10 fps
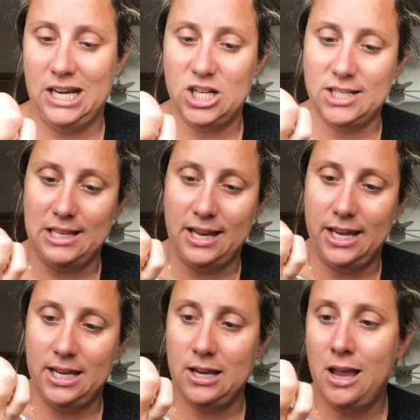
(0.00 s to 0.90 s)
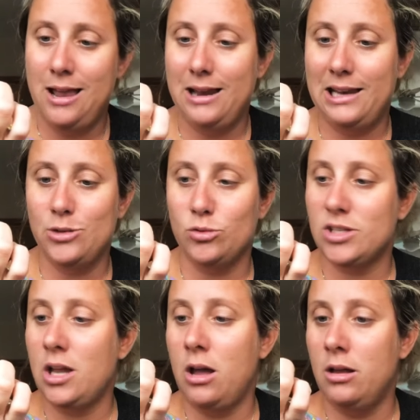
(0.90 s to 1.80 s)
just like little
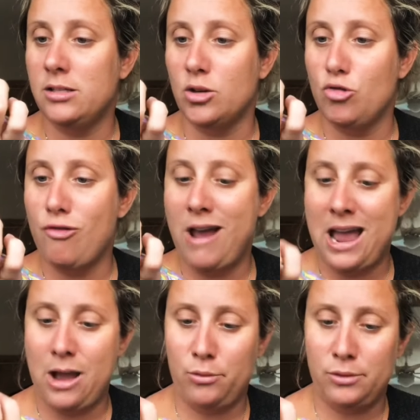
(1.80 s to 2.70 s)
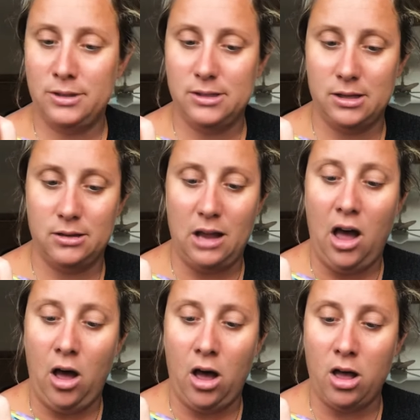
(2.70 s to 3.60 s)
stars and crowns and
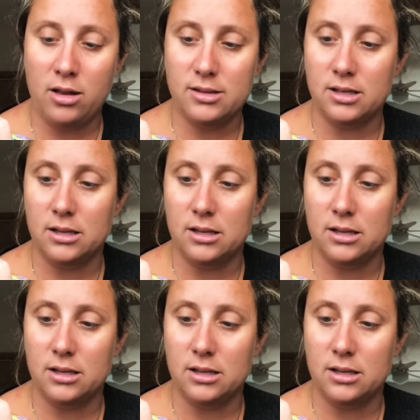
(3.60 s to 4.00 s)
hearts. And